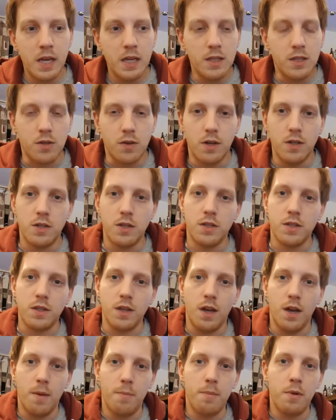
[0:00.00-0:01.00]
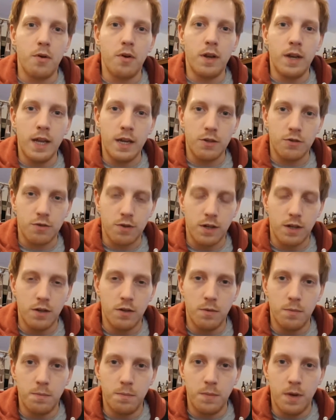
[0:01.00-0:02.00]
So I just built an extra
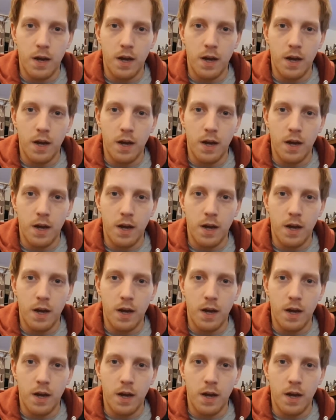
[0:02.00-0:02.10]
little